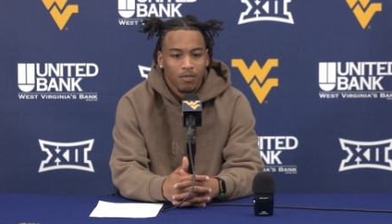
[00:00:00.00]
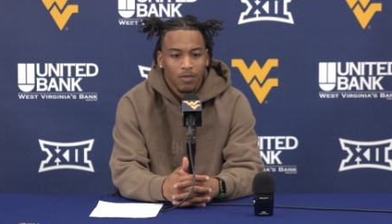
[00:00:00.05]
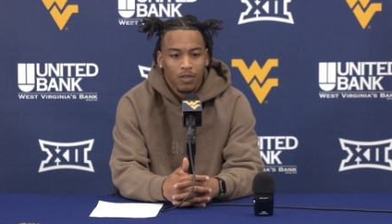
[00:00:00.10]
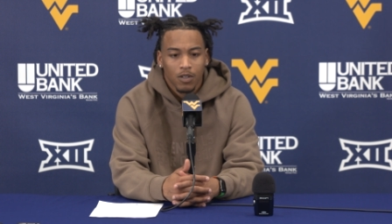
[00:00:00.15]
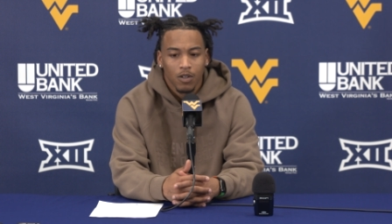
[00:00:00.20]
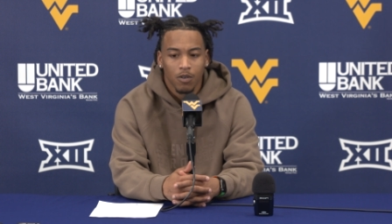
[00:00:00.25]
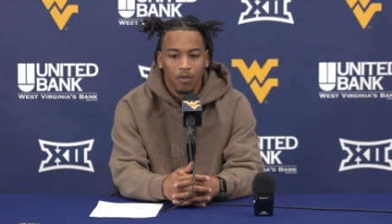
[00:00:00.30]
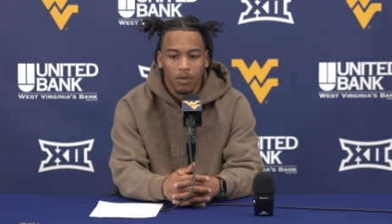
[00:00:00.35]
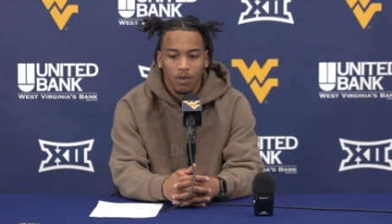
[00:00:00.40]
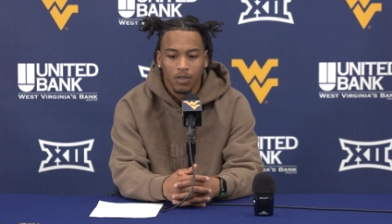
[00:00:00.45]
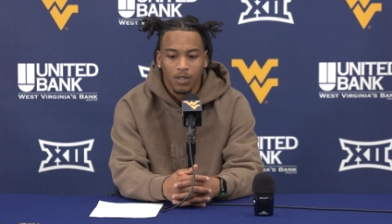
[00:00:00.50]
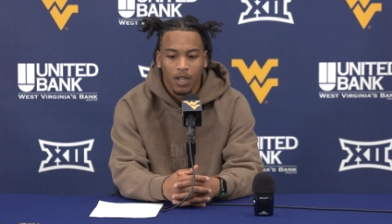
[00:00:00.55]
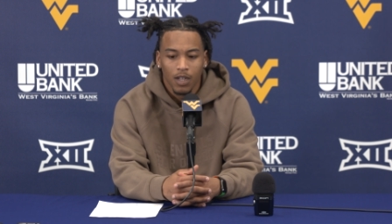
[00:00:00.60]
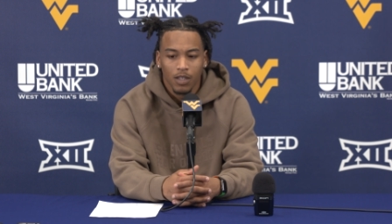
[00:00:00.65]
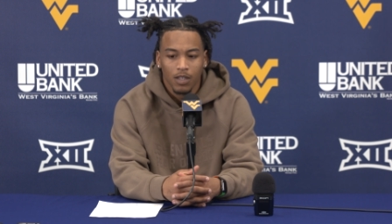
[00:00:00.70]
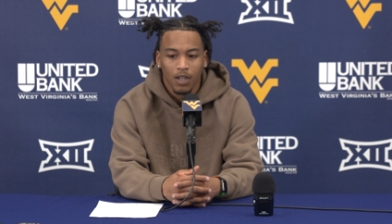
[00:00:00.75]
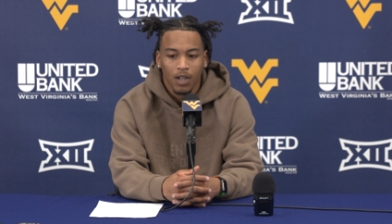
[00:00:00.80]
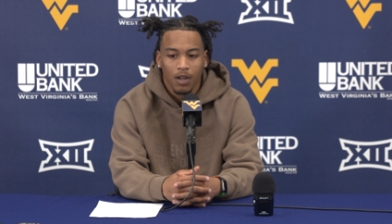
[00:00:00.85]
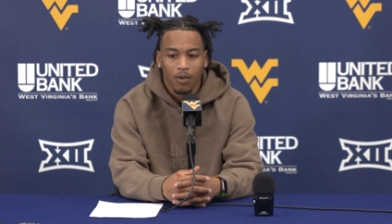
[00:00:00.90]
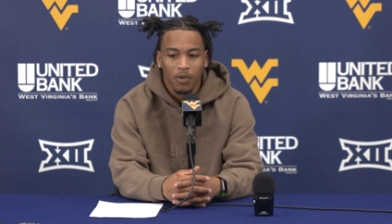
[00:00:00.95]
You know, we was
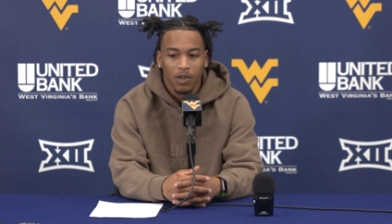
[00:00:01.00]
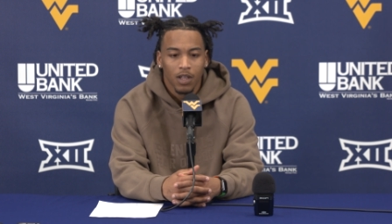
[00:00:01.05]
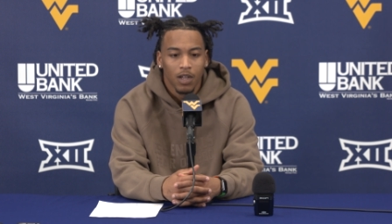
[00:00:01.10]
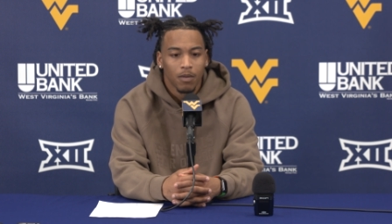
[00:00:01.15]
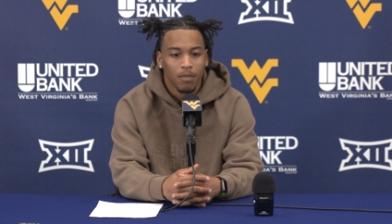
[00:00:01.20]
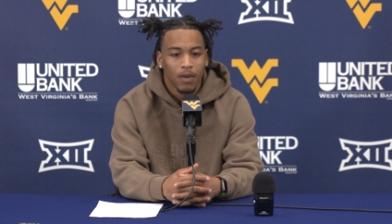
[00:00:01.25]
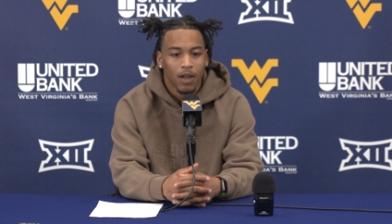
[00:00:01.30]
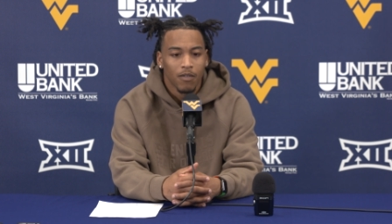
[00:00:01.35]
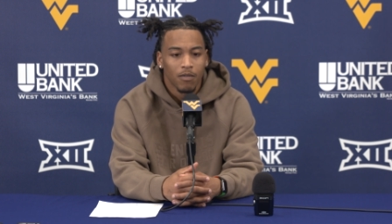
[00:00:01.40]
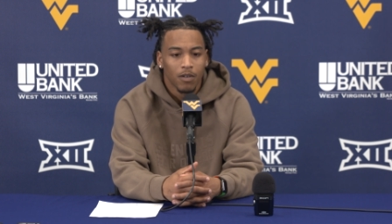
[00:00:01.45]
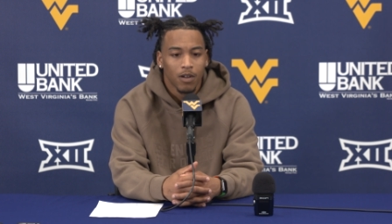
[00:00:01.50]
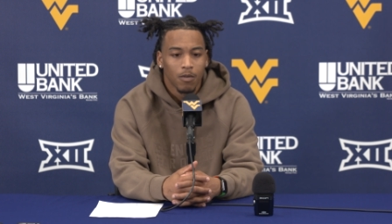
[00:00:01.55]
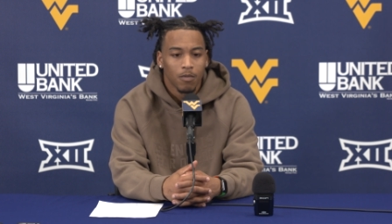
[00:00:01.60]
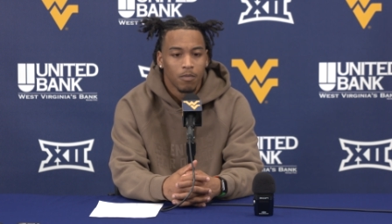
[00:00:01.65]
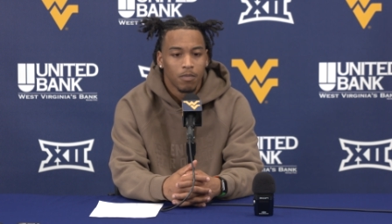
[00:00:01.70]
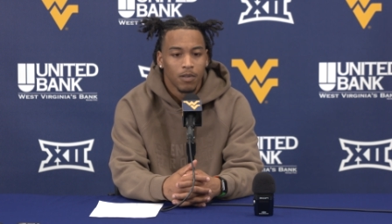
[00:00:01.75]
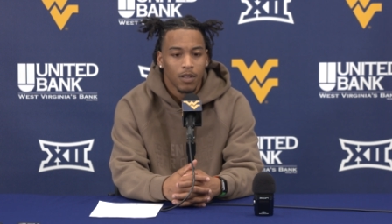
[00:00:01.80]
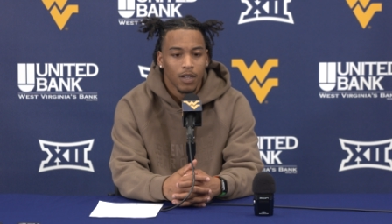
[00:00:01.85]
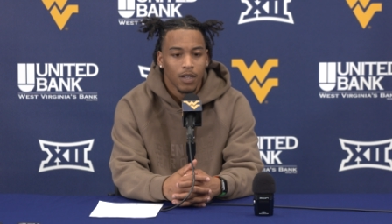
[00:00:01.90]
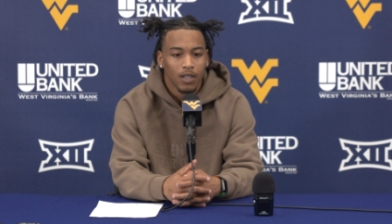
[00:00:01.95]
out there and we let them have a couple
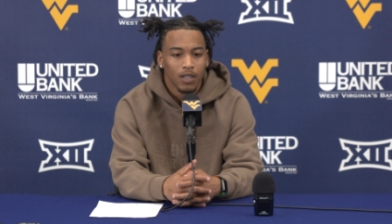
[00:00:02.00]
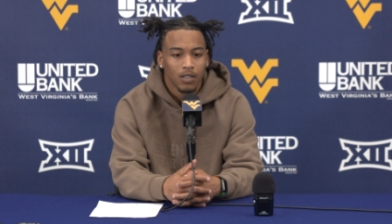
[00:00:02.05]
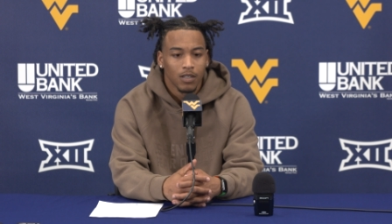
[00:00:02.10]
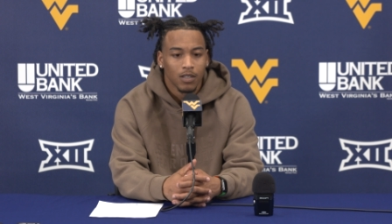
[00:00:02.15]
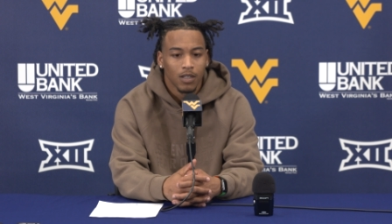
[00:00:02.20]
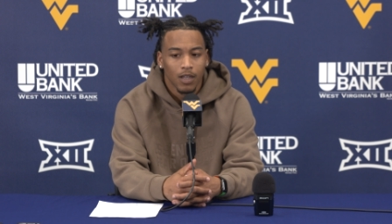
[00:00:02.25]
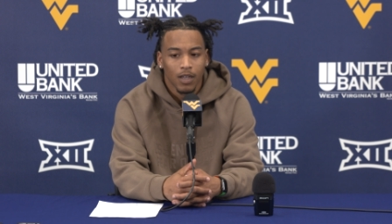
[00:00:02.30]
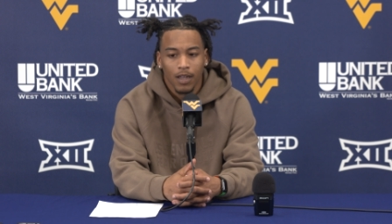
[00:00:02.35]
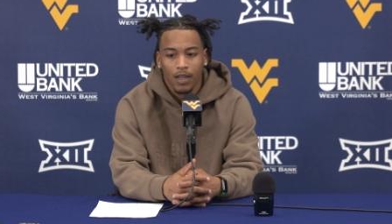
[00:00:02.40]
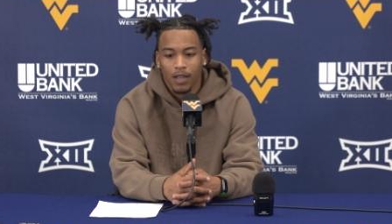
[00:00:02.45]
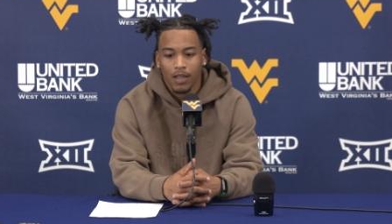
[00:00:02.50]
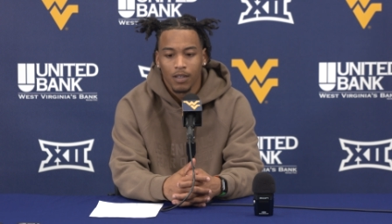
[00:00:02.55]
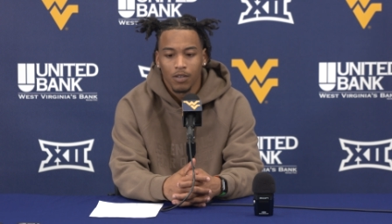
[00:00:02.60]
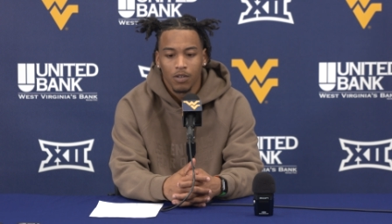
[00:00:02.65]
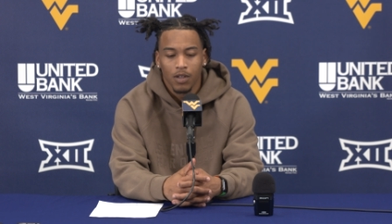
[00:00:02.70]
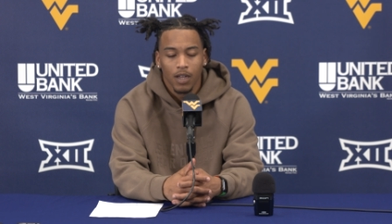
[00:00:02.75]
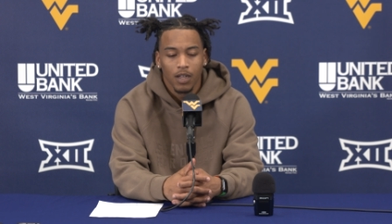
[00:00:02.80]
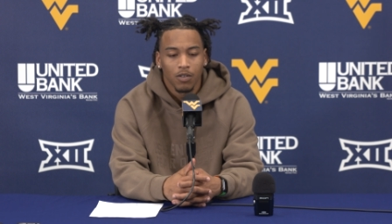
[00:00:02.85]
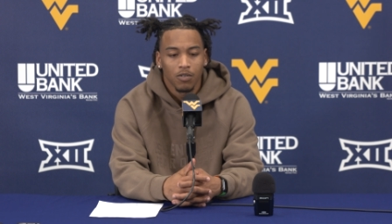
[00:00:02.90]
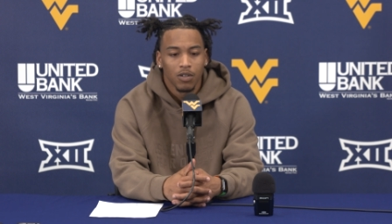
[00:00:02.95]
plays, and you
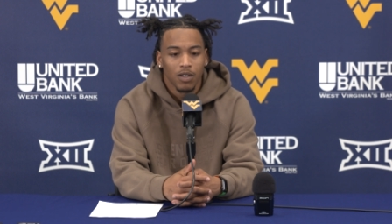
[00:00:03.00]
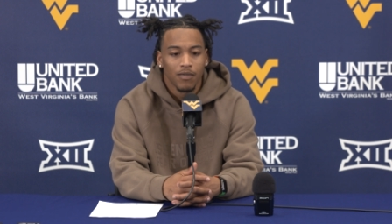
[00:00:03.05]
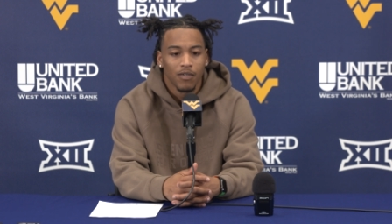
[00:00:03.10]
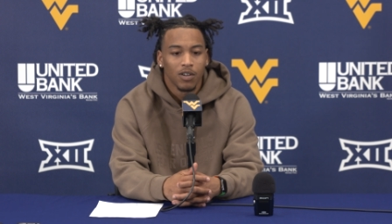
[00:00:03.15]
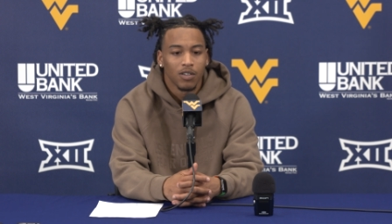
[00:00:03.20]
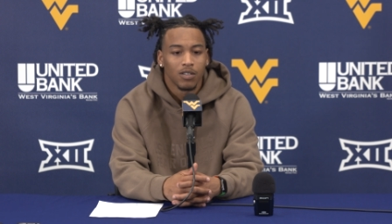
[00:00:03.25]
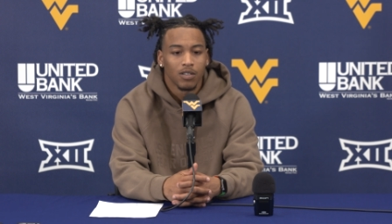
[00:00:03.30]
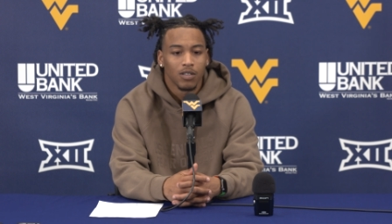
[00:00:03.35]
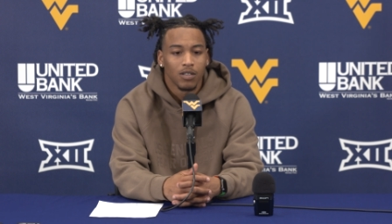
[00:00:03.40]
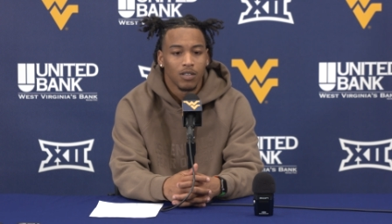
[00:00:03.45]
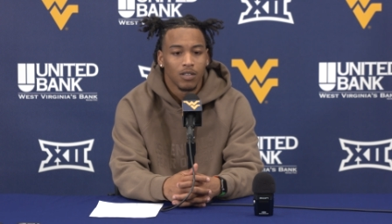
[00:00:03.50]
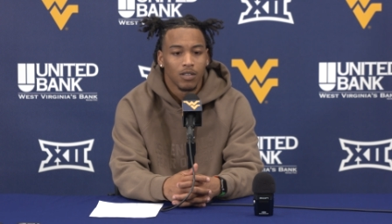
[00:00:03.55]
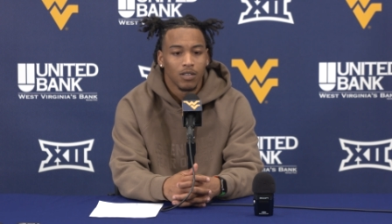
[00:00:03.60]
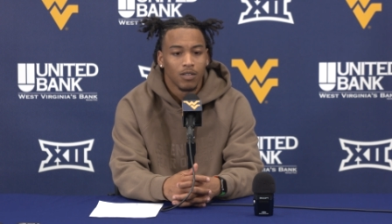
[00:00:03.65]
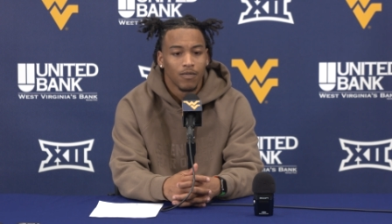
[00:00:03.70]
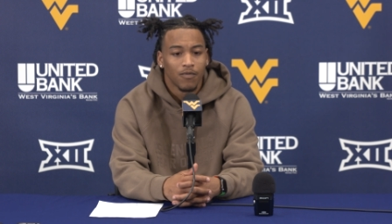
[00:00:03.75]
can't do that versus a,